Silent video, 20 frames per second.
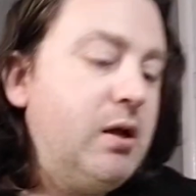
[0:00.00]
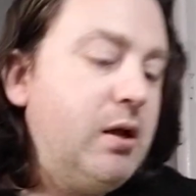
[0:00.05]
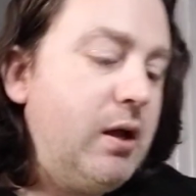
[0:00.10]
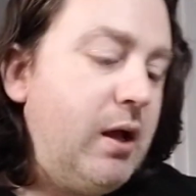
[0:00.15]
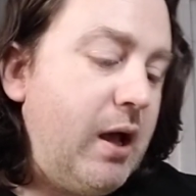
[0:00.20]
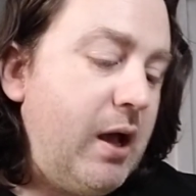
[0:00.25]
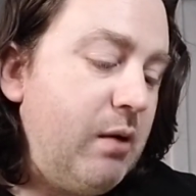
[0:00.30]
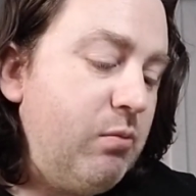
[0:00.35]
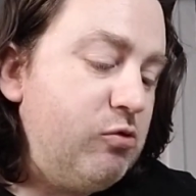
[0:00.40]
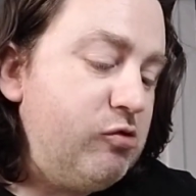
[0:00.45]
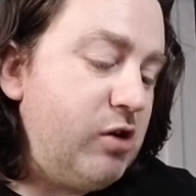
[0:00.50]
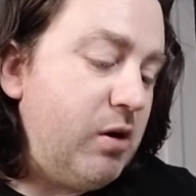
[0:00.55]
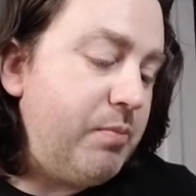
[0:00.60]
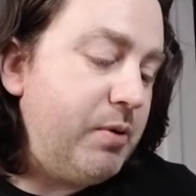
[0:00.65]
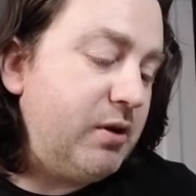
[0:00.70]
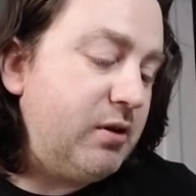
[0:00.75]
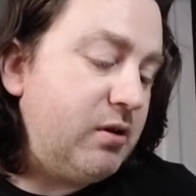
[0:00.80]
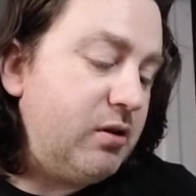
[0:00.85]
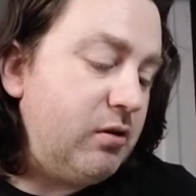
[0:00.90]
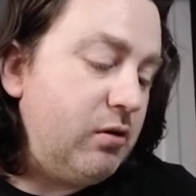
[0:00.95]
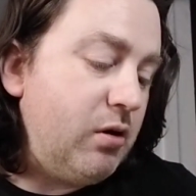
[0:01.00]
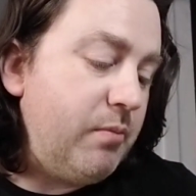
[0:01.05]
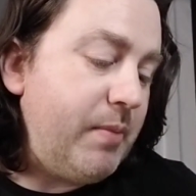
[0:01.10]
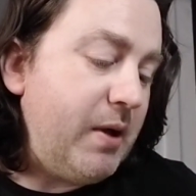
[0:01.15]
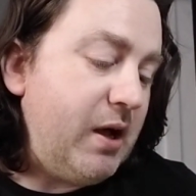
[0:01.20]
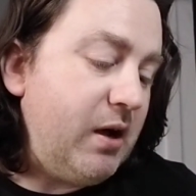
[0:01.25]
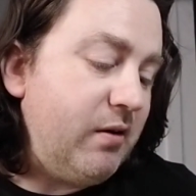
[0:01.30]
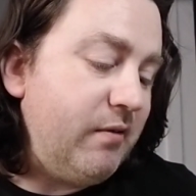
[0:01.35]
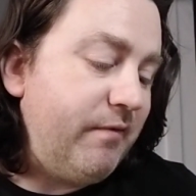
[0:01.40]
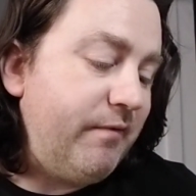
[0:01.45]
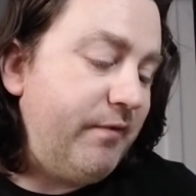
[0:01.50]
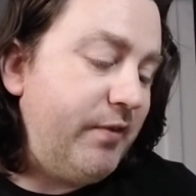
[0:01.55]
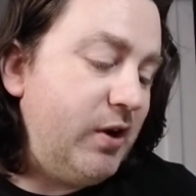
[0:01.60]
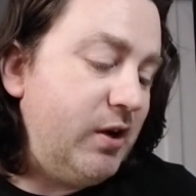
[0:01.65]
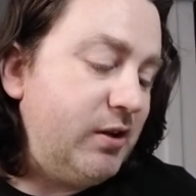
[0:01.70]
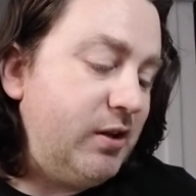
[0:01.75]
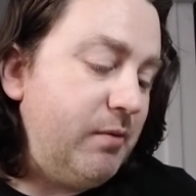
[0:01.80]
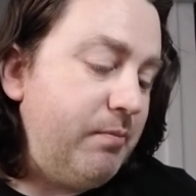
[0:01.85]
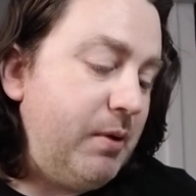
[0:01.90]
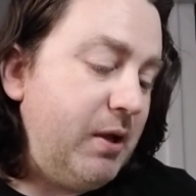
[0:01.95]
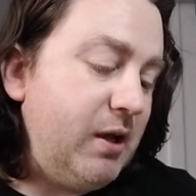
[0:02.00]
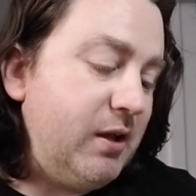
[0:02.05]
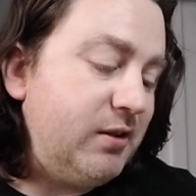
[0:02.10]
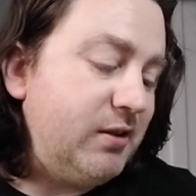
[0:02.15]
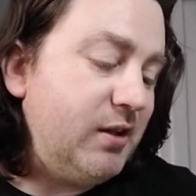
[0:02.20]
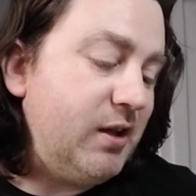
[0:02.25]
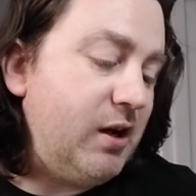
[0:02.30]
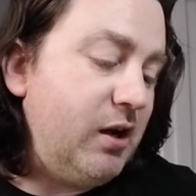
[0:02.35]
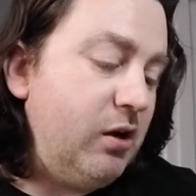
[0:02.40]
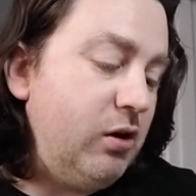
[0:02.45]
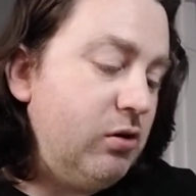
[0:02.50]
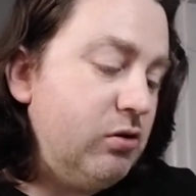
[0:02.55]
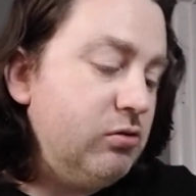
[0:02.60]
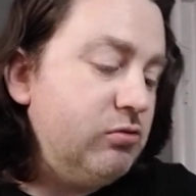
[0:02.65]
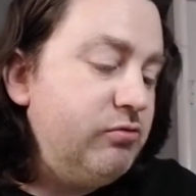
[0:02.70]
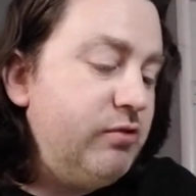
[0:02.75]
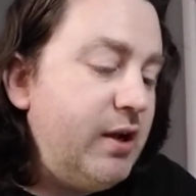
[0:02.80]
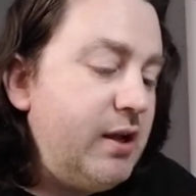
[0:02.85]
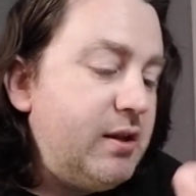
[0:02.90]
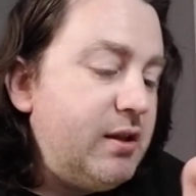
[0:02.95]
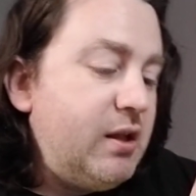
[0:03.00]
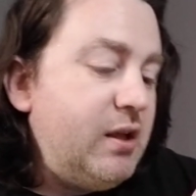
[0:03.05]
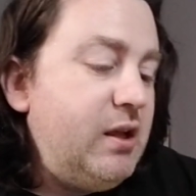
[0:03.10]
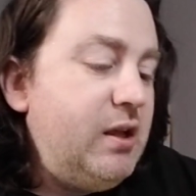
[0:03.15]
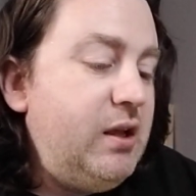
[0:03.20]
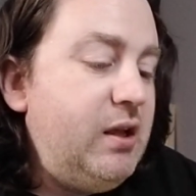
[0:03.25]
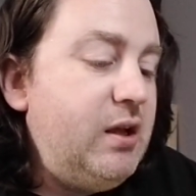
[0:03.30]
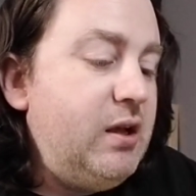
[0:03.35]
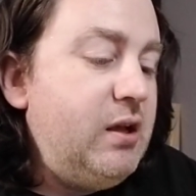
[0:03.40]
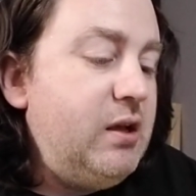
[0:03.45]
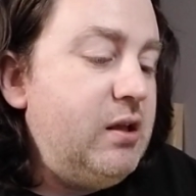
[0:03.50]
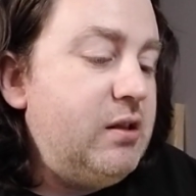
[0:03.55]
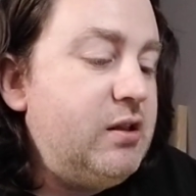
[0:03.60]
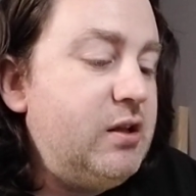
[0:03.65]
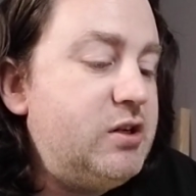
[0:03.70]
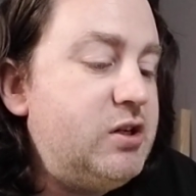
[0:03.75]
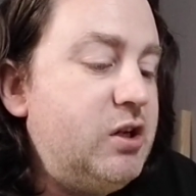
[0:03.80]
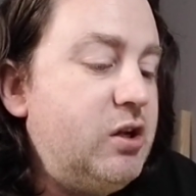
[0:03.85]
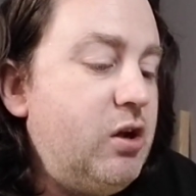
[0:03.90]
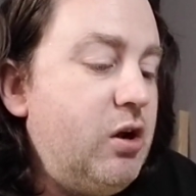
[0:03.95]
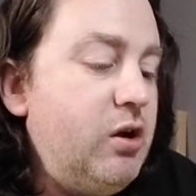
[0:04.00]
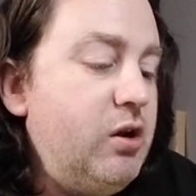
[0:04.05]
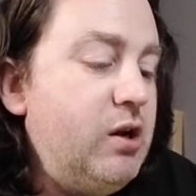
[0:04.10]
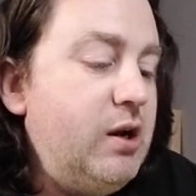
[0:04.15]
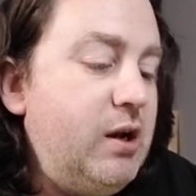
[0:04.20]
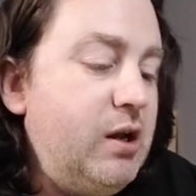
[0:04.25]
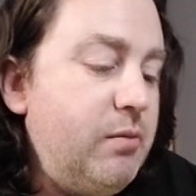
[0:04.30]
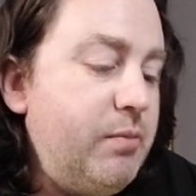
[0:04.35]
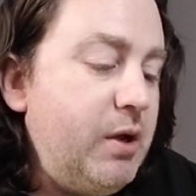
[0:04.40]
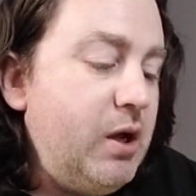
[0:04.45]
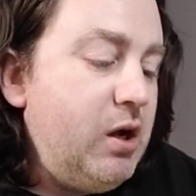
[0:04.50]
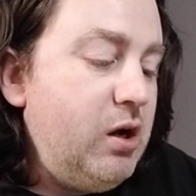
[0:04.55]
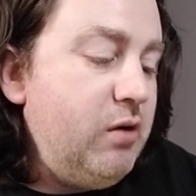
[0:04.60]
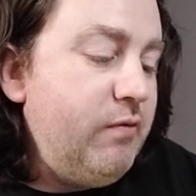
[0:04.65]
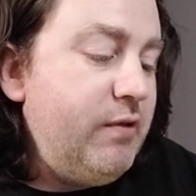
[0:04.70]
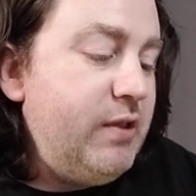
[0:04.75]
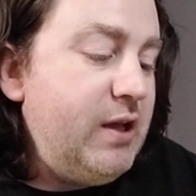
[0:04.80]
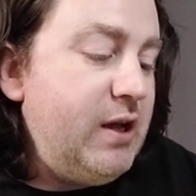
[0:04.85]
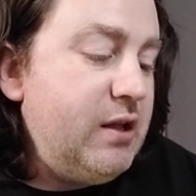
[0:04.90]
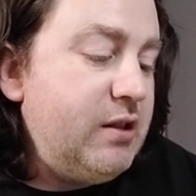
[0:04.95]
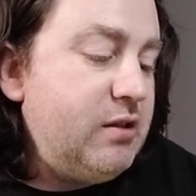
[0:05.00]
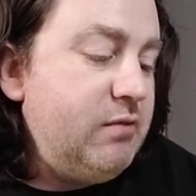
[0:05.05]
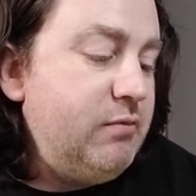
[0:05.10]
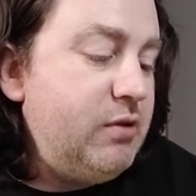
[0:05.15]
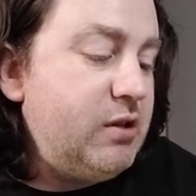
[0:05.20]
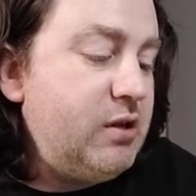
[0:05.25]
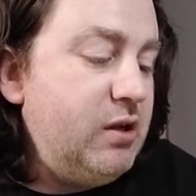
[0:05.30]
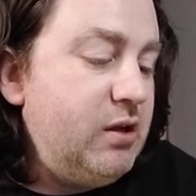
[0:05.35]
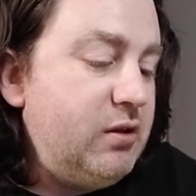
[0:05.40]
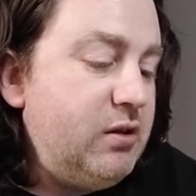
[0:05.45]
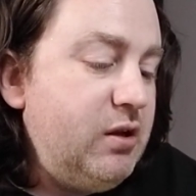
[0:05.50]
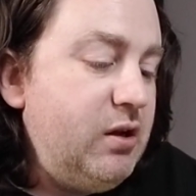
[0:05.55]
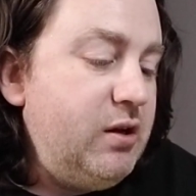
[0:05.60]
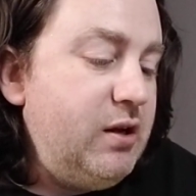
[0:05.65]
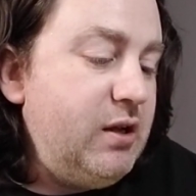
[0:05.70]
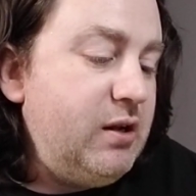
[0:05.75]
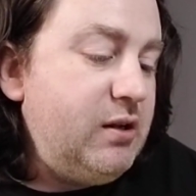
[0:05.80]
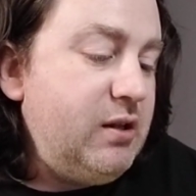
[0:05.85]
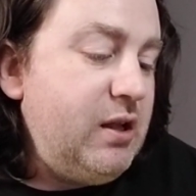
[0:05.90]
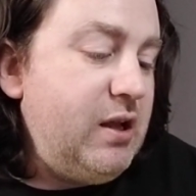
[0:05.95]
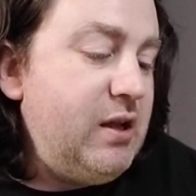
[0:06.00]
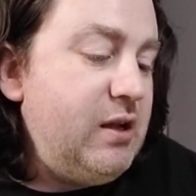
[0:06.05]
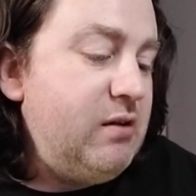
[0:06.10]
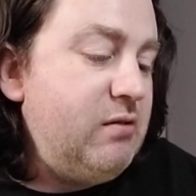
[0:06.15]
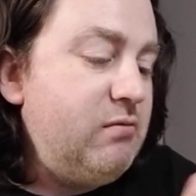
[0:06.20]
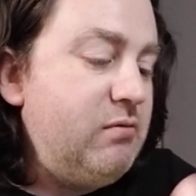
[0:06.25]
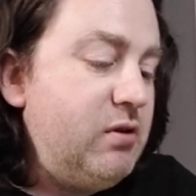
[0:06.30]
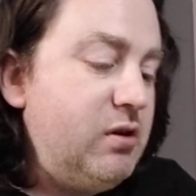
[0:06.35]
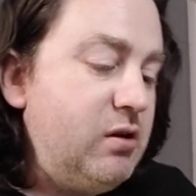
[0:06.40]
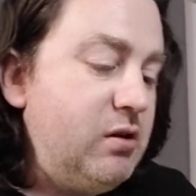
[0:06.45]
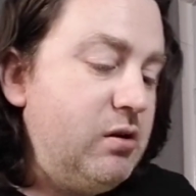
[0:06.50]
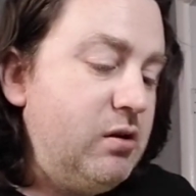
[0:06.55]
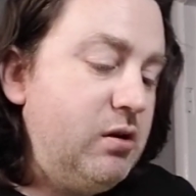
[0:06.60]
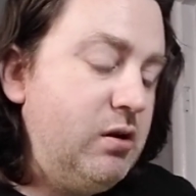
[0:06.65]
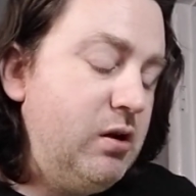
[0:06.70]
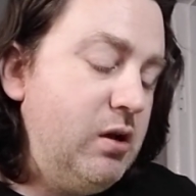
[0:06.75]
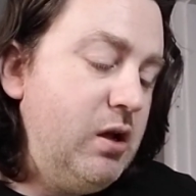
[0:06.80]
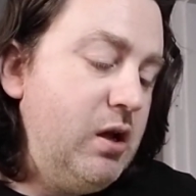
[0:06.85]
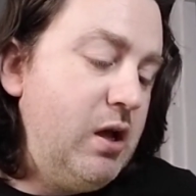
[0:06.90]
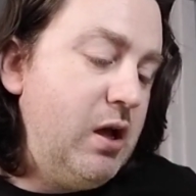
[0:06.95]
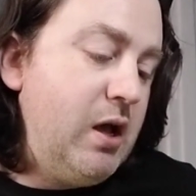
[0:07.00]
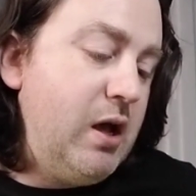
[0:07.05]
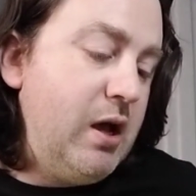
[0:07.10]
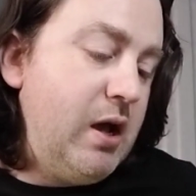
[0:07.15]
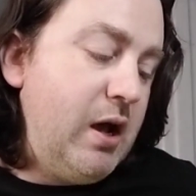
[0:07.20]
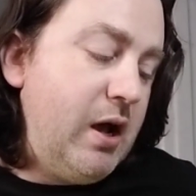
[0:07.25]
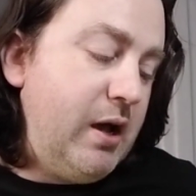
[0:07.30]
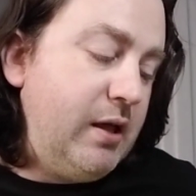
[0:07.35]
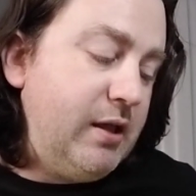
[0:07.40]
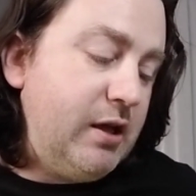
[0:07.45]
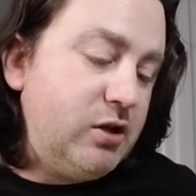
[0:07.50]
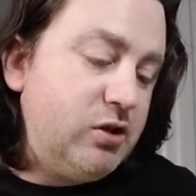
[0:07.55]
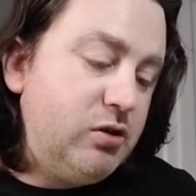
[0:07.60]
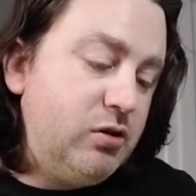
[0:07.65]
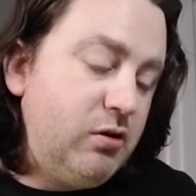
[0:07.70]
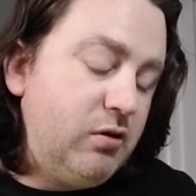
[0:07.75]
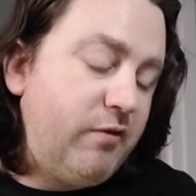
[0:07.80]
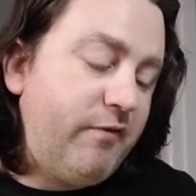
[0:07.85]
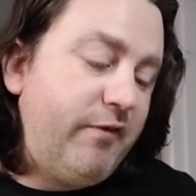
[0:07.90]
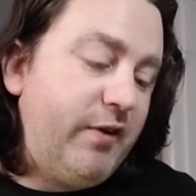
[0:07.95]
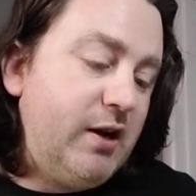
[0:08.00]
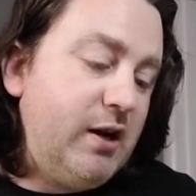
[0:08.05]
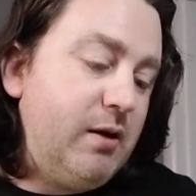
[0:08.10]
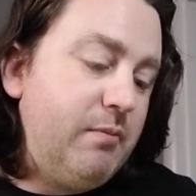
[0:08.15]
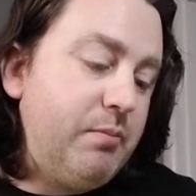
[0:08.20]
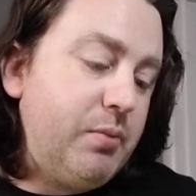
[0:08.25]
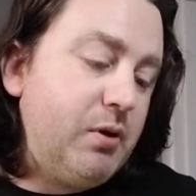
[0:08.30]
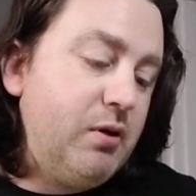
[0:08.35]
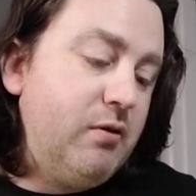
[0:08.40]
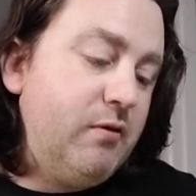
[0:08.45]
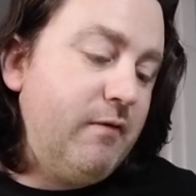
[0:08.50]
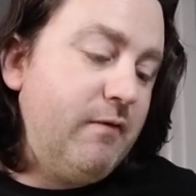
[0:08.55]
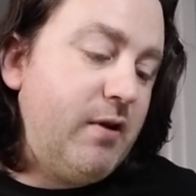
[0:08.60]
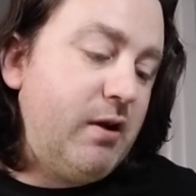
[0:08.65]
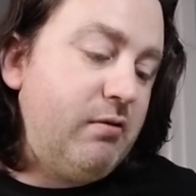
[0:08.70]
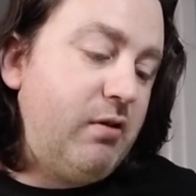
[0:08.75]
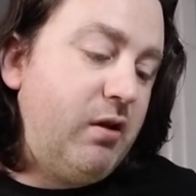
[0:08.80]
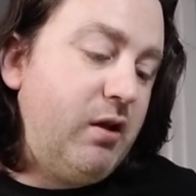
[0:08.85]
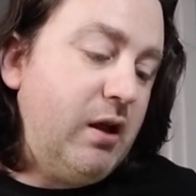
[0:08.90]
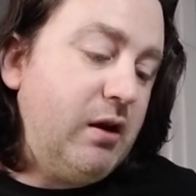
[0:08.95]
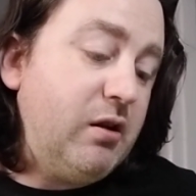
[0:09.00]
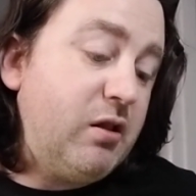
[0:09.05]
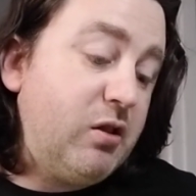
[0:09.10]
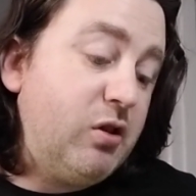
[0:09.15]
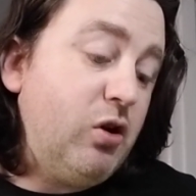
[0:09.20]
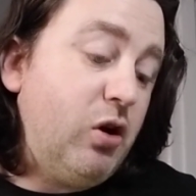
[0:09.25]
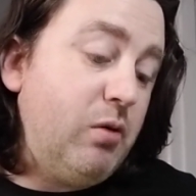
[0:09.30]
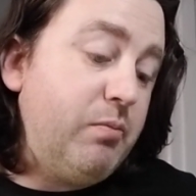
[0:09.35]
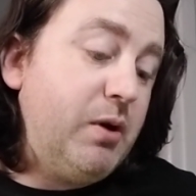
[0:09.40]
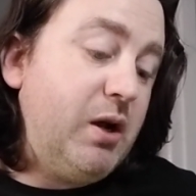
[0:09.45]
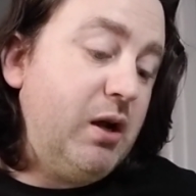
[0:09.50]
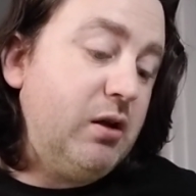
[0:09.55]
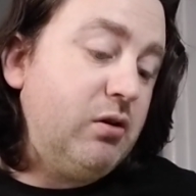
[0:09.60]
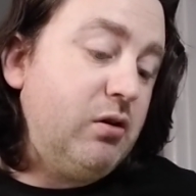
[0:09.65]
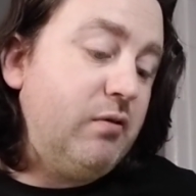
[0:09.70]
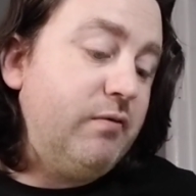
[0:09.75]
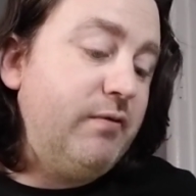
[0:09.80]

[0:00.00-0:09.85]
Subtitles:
And we're up to about 30 psi already. It's actually going a little bit over that, so I'm just going to turn that down, and that should fill up and cut off